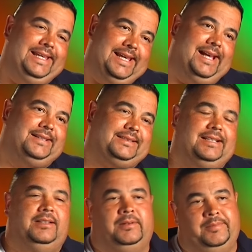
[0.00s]
Yes
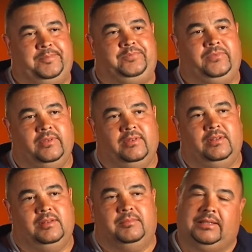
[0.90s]
and no.
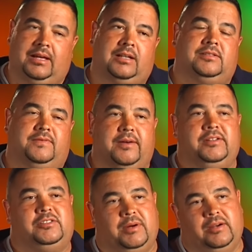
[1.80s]
My daughter's a
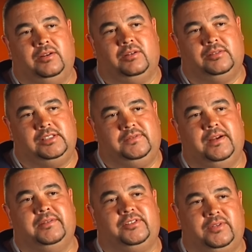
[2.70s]
very smart girl. She's
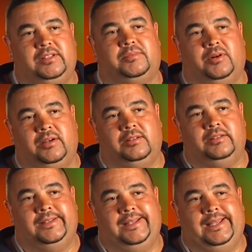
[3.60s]
very street smart,
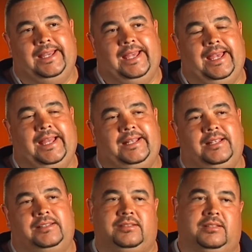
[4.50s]
and
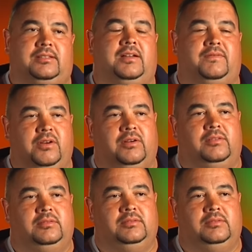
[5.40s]
uh, she's a tough girl.